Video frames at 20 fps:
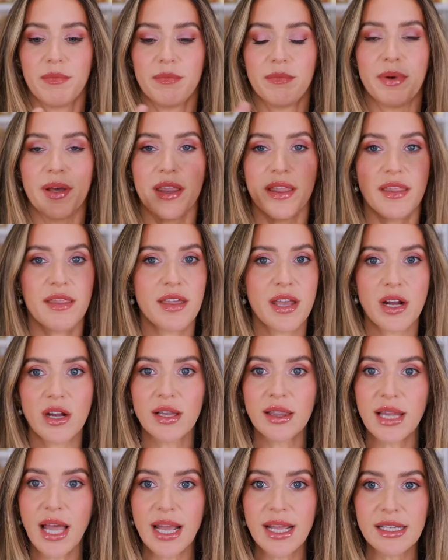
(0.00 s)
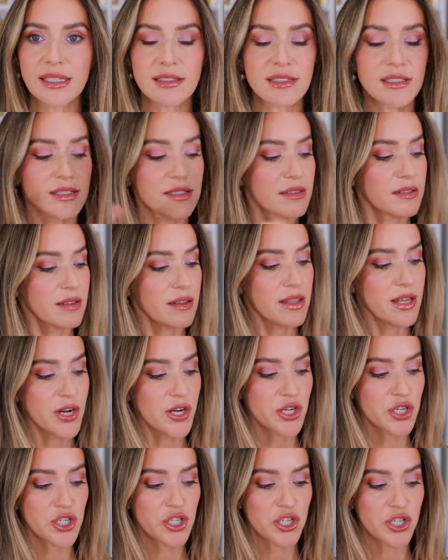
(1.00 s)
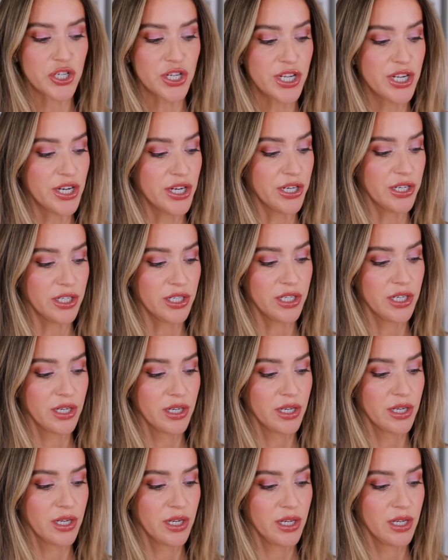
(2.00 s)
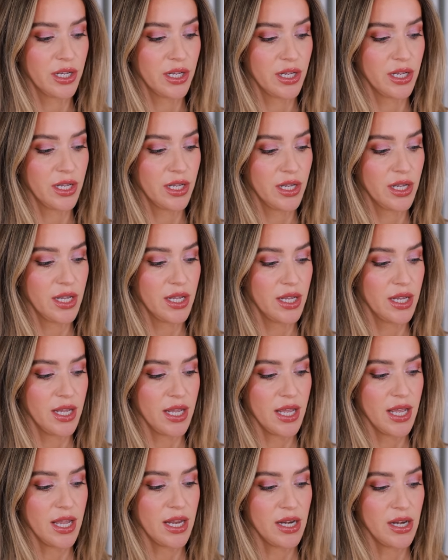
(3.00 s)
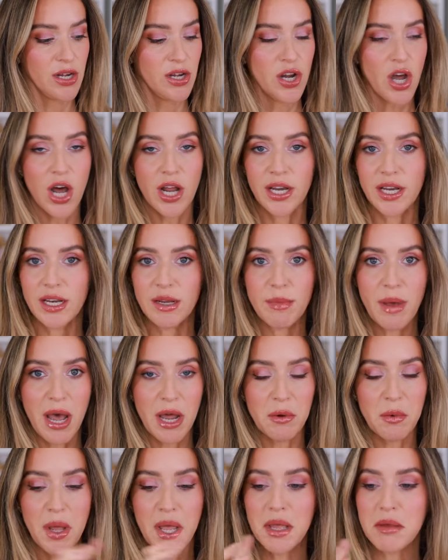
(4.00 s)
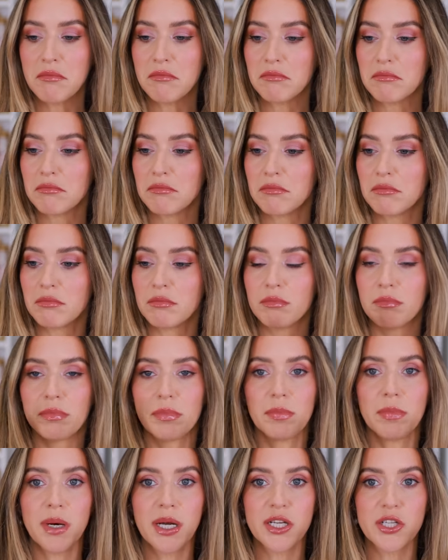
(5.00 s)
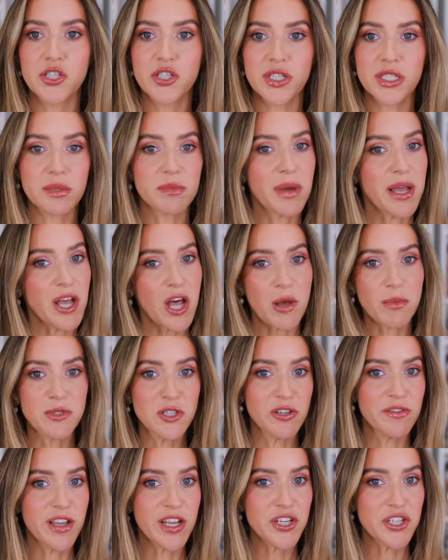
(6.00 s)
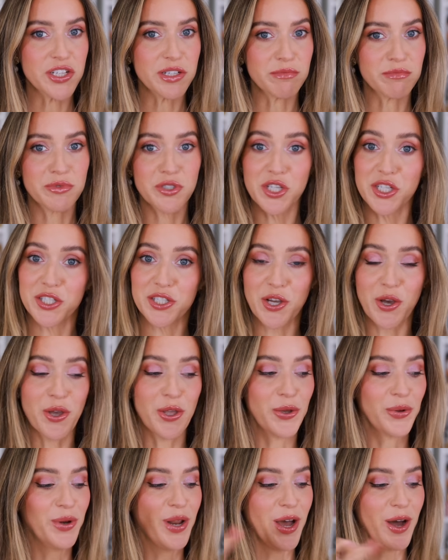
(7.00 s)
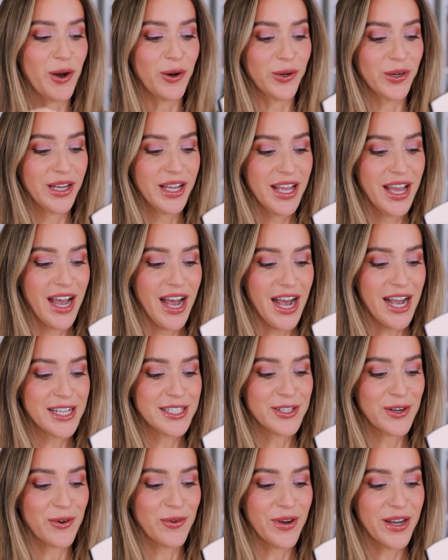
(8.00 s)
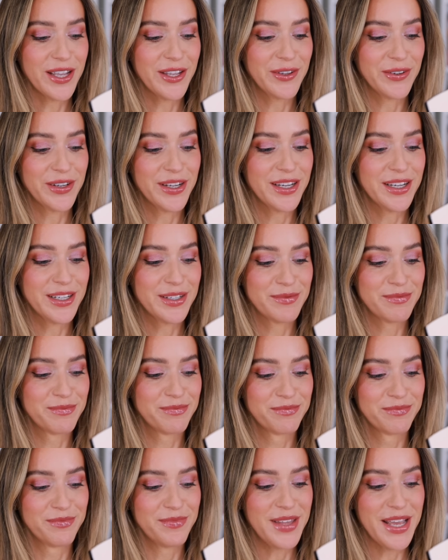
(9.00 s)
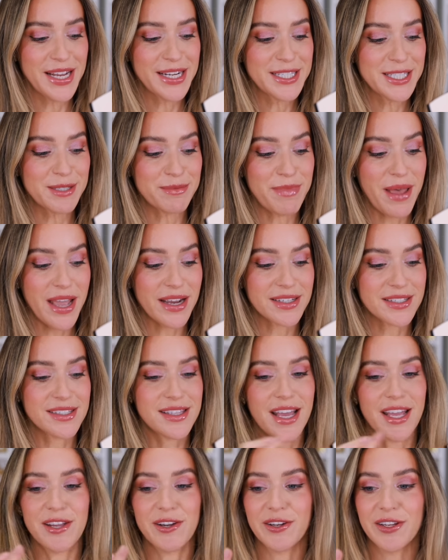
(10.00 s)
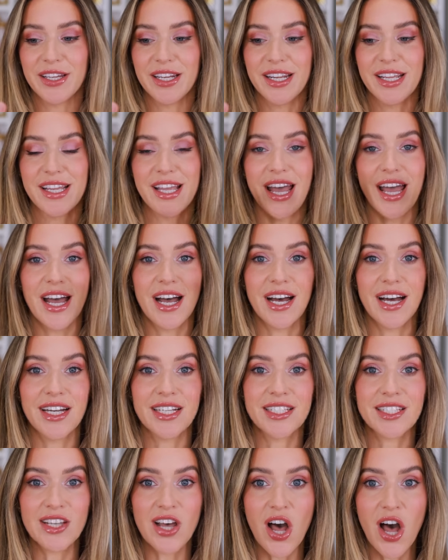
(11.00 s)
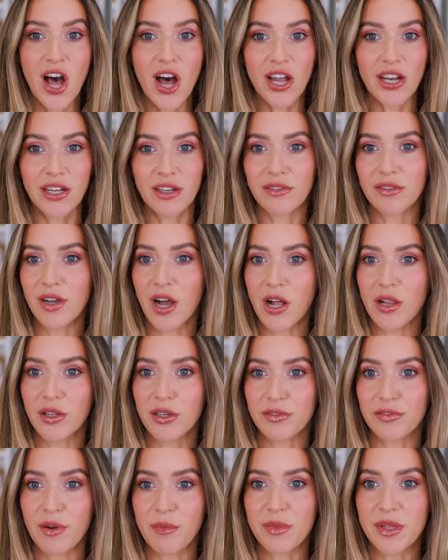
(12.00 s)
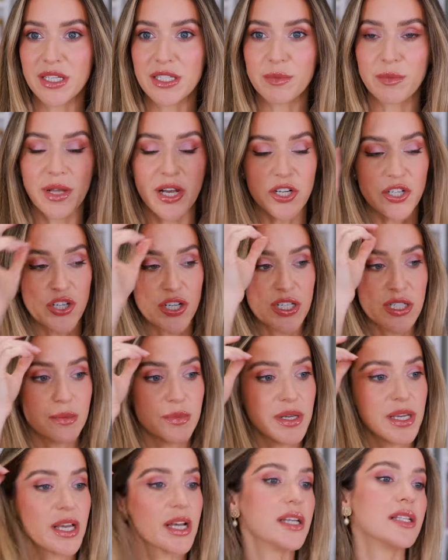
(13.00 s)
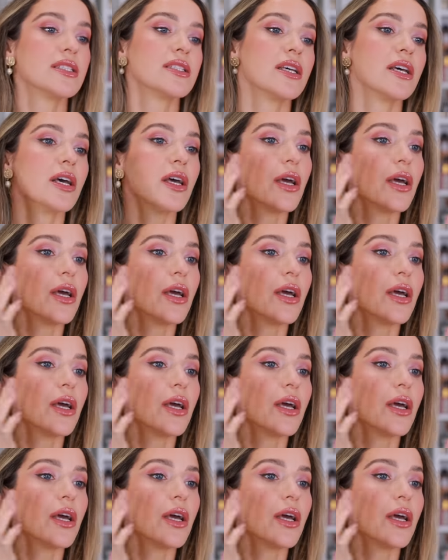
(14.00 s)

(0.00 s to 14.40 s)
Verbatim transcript: but they're light, they're sheer. Not in a bad way, but just my observation, just so you know. I don't want you to expect that you're gonna get a ton of color from these blushes because